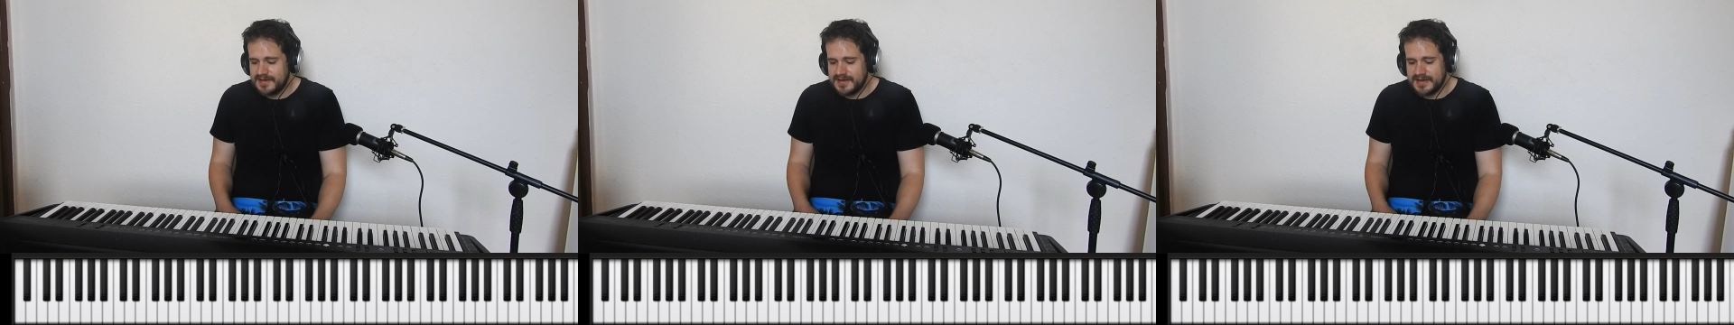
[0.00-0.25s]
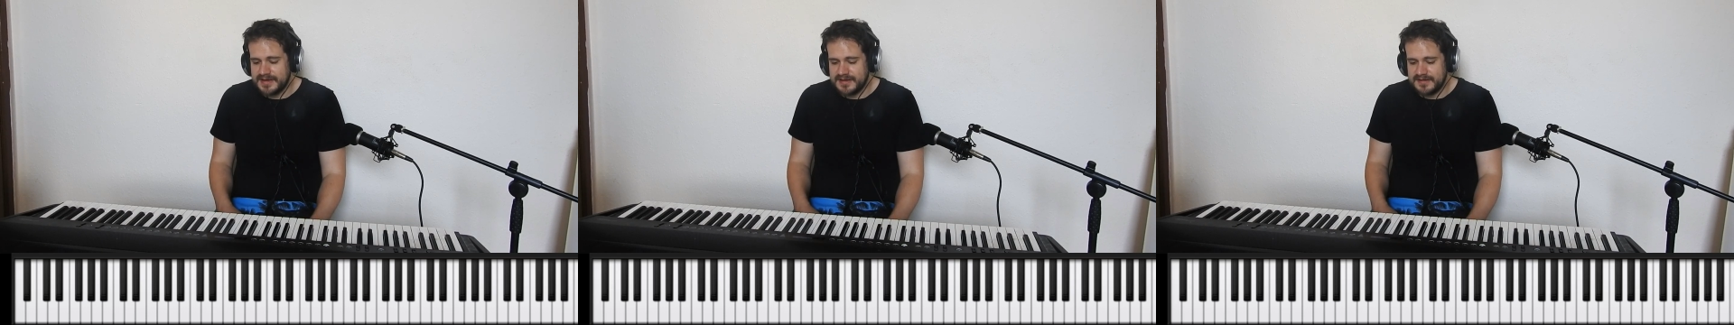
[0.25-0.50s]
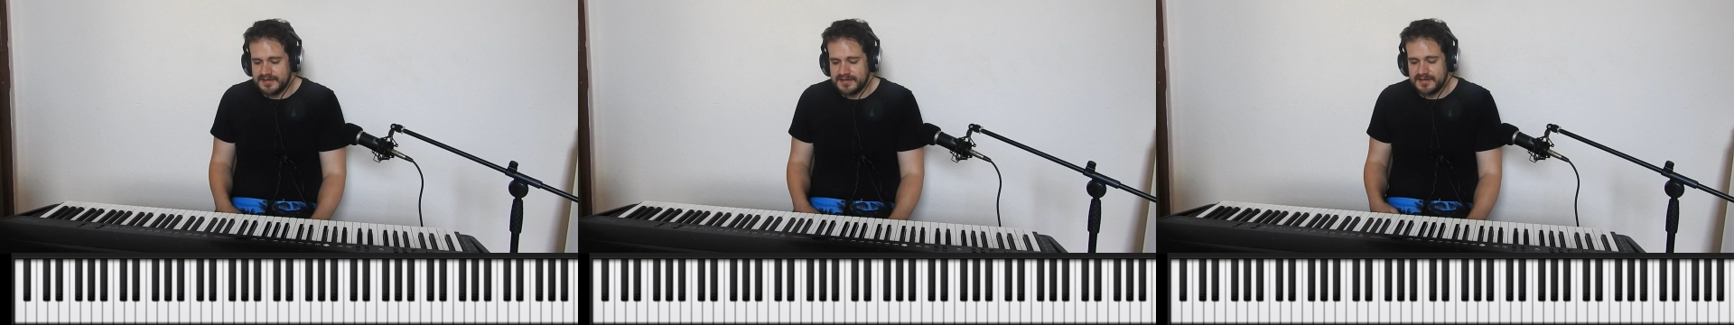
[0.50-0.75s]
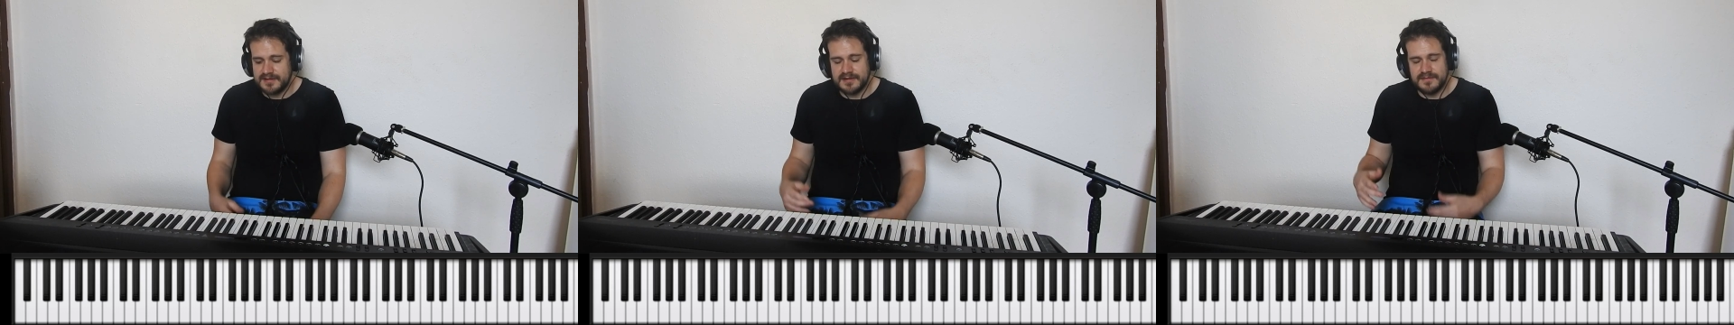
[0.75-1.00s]

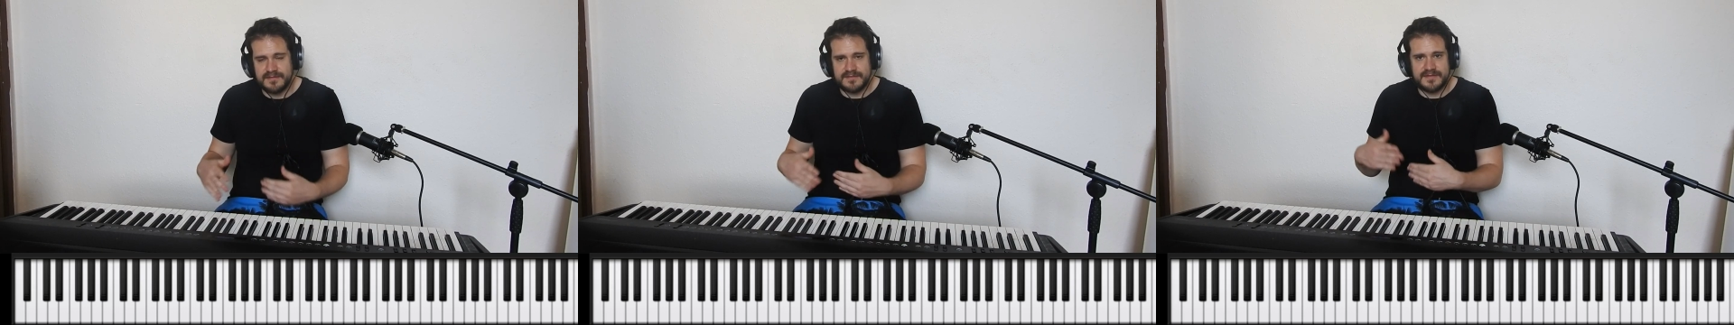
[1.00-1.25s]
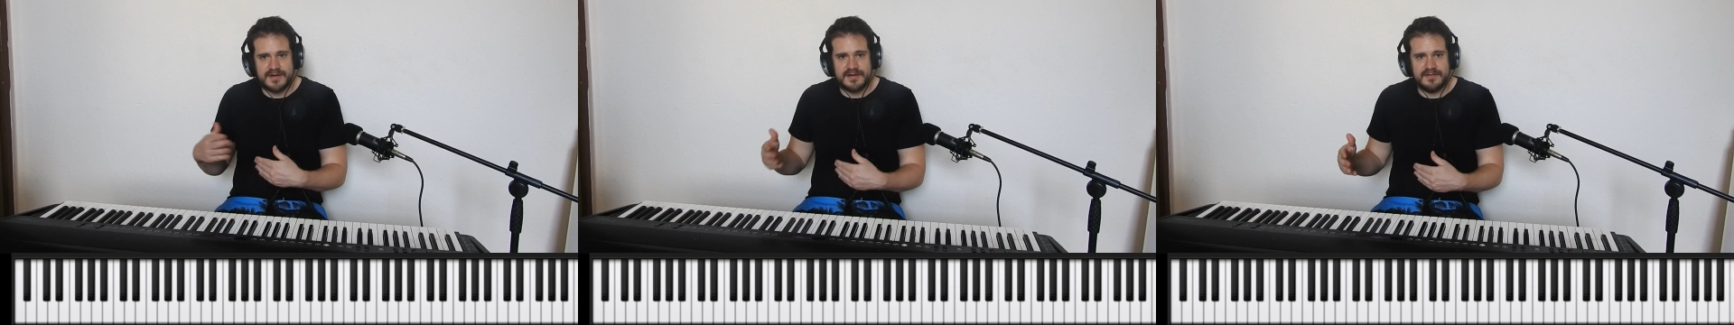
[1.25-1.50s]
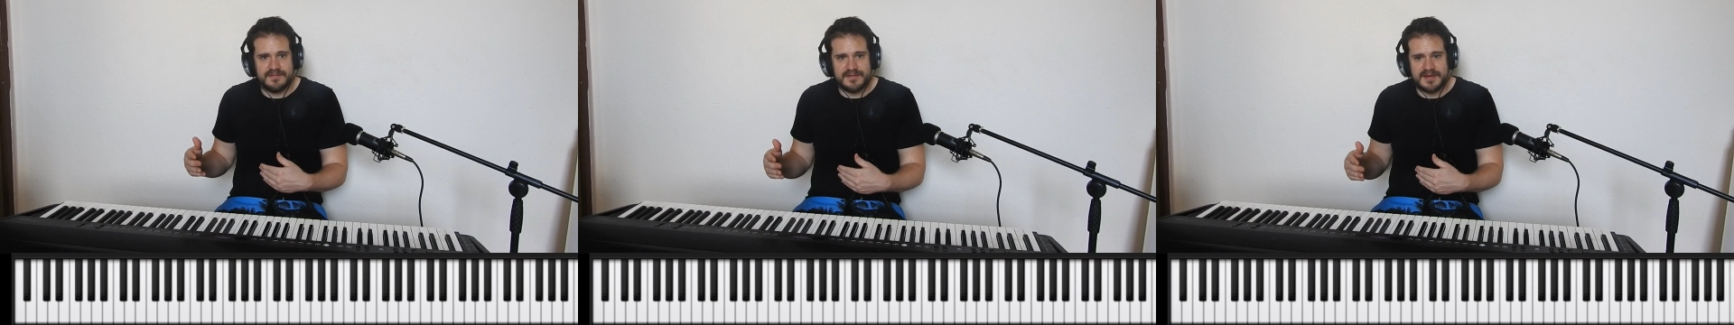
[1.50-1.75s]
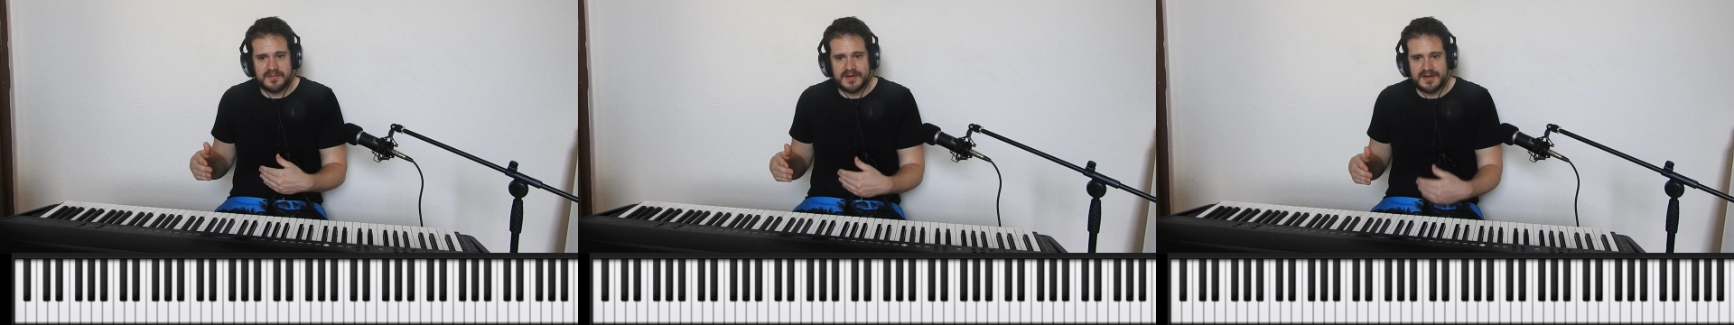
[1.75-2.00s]
and for
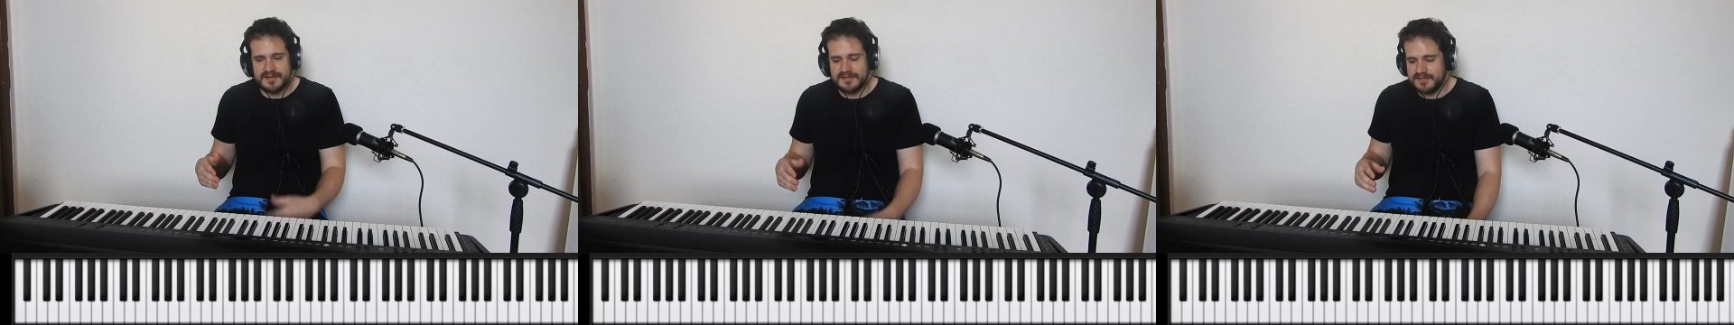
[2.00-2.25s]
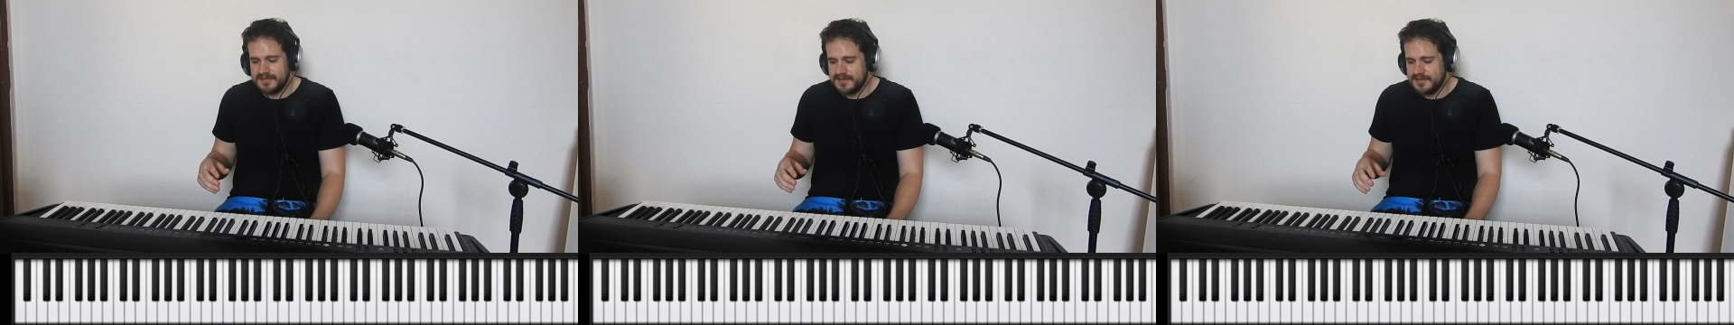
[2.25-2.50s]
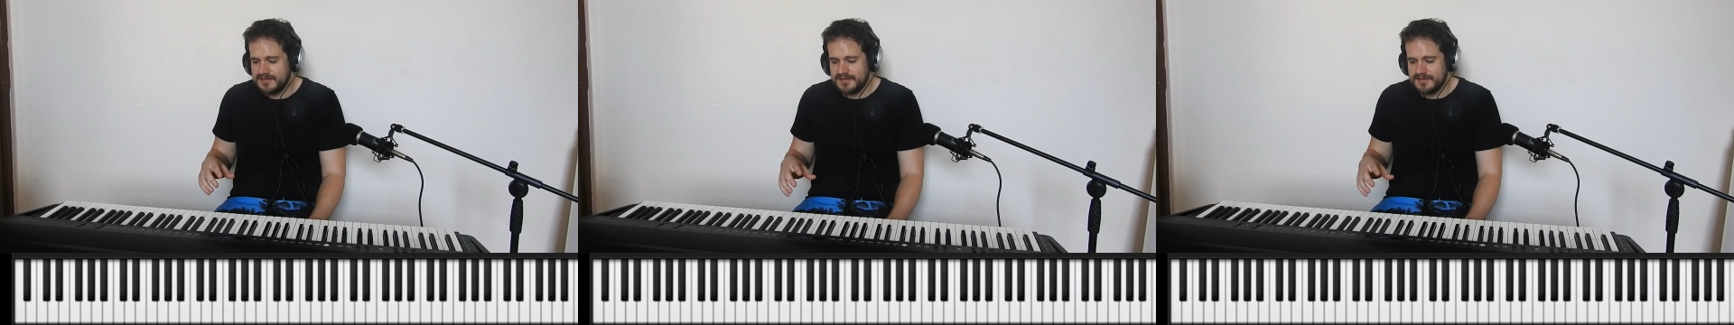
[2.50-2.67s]
5-10 minutes